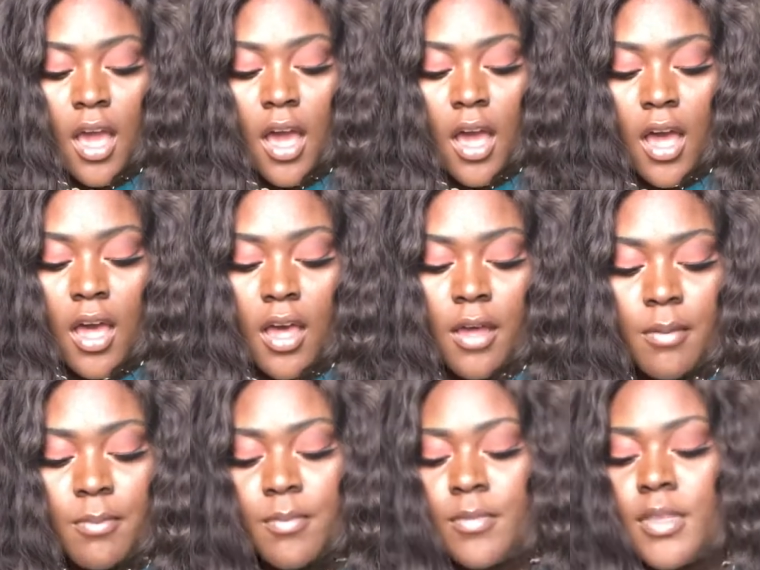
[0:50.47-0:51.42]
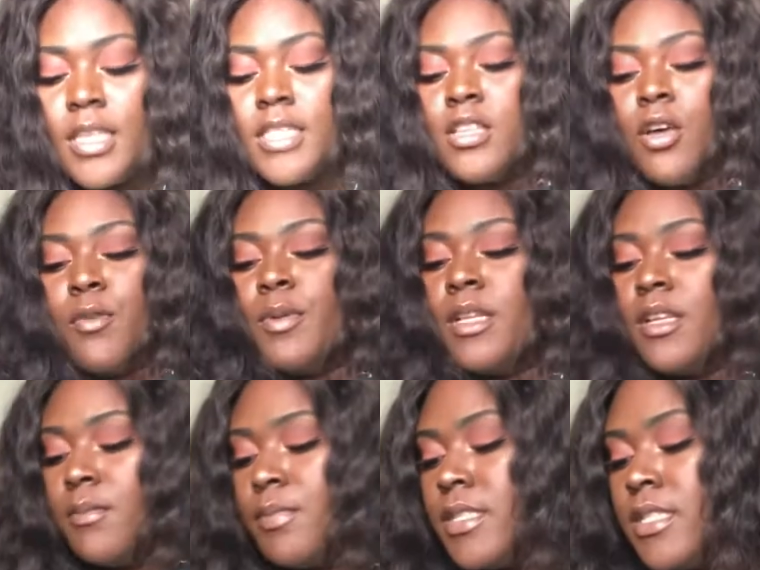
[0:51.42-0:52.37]
Let's open
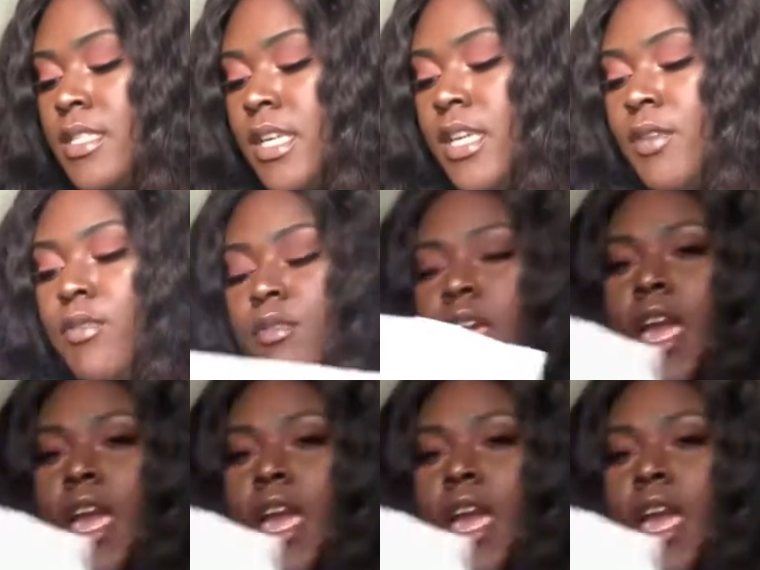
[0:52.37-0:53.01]
it and see what we